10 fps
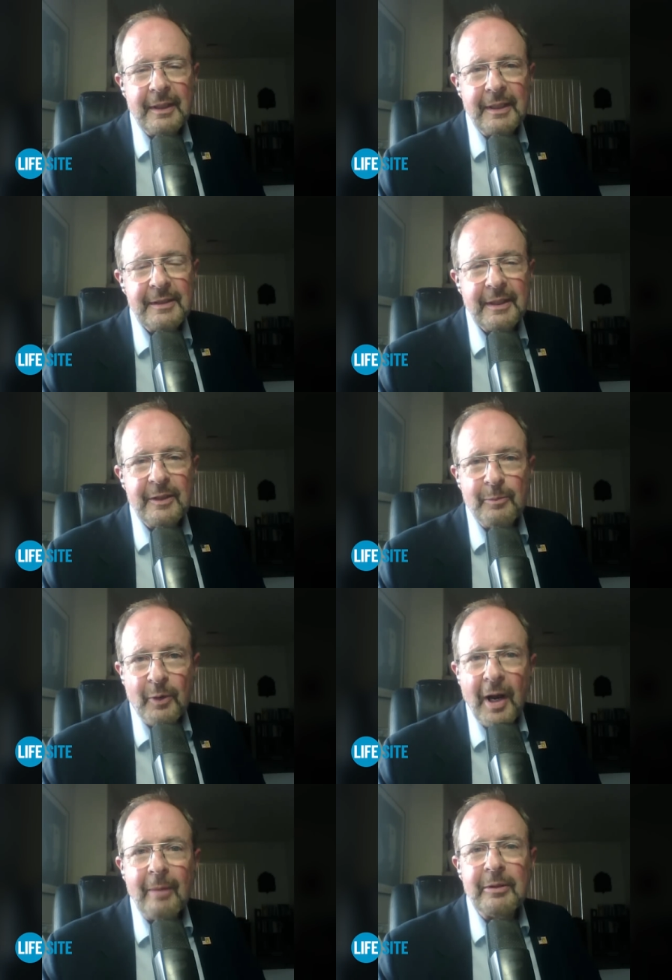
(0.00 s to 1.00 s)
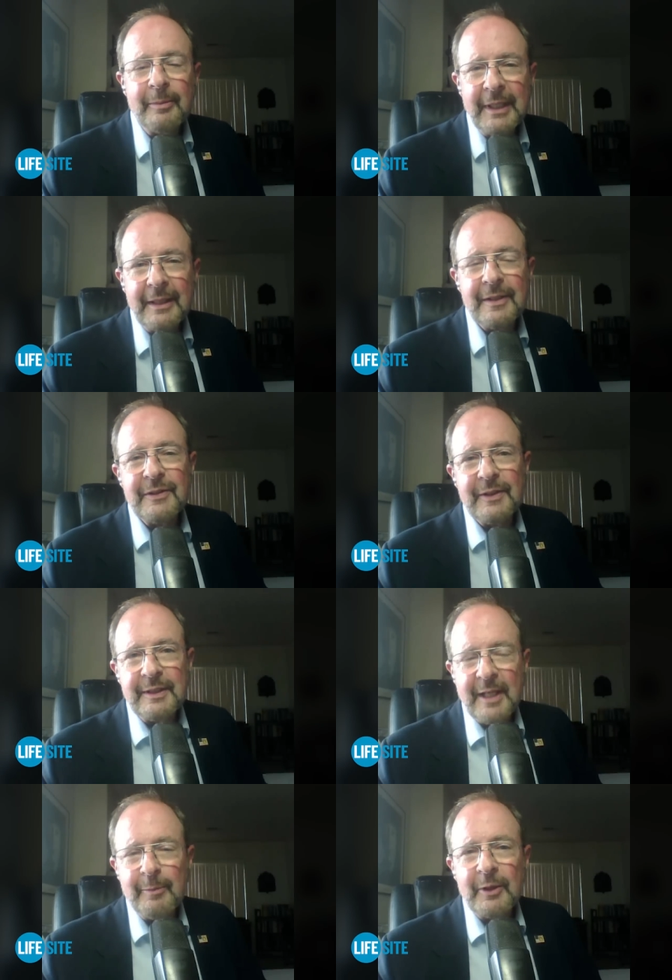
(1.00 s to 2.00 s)
he said, the problem is
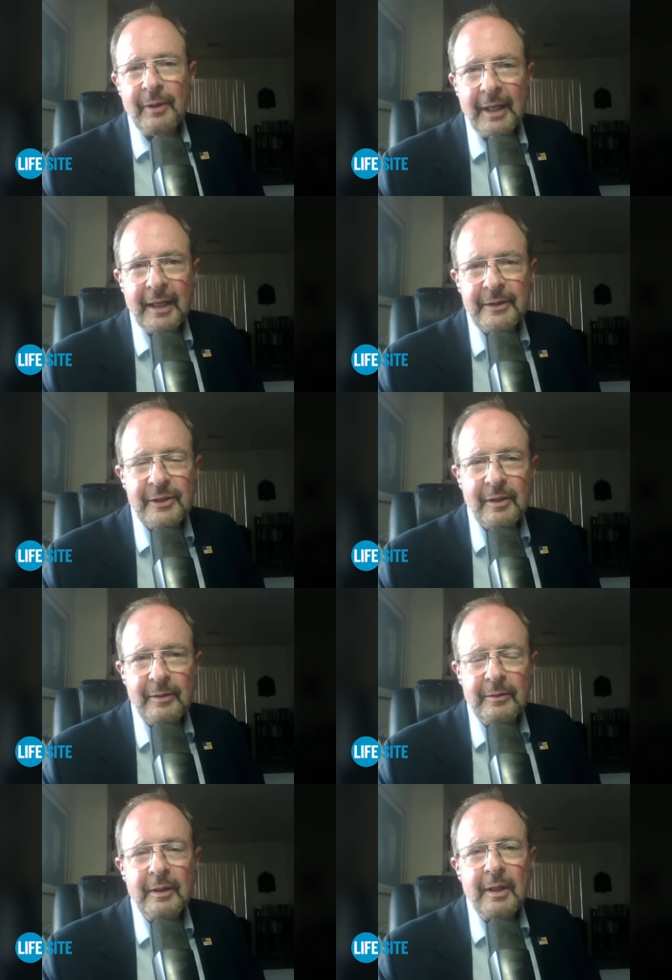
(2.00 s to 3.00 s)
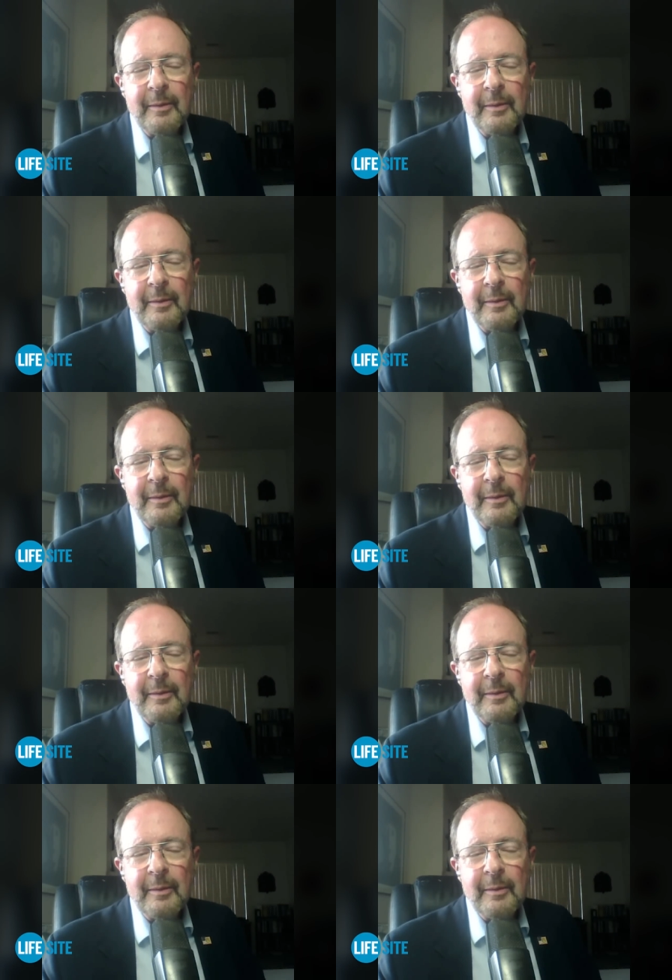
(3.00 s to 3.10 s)
the Democrats are